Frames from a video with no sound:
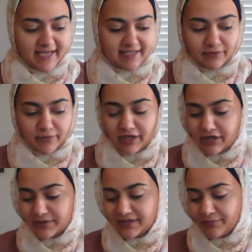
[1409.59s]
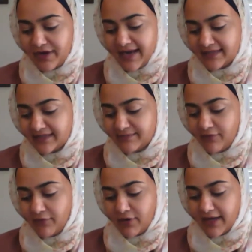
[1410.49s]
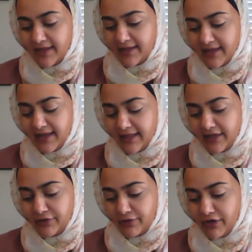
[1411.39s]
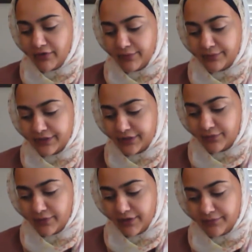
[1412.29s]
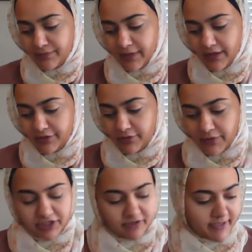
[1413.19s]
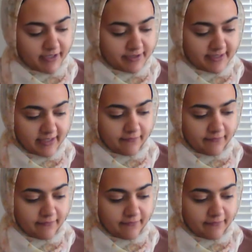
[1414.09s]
So we're going to do some practice before I let you go to do it on your worksheet by yourself.